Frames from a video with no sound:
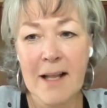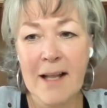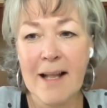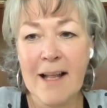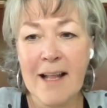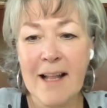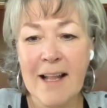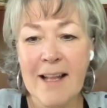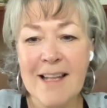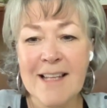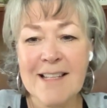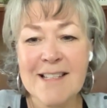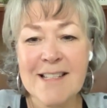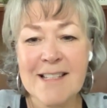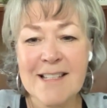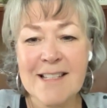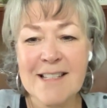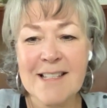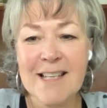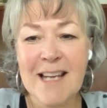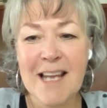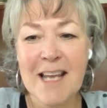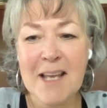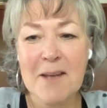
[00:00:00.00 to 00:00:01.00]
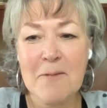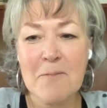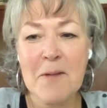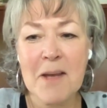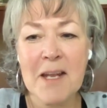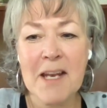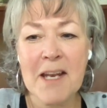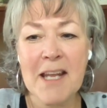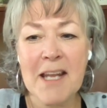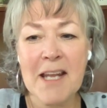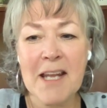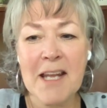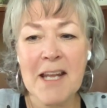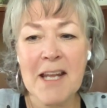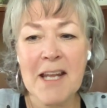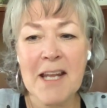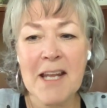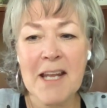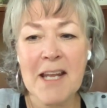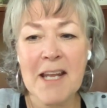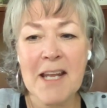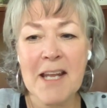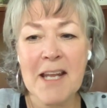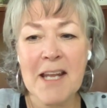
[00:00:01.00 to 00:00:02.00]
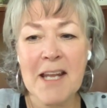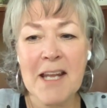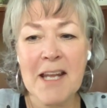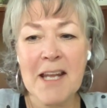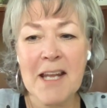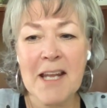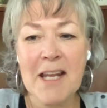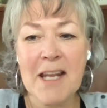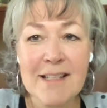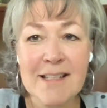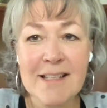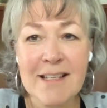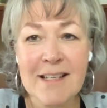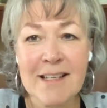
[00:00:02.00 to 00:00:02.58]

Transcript: let's take a minute and look at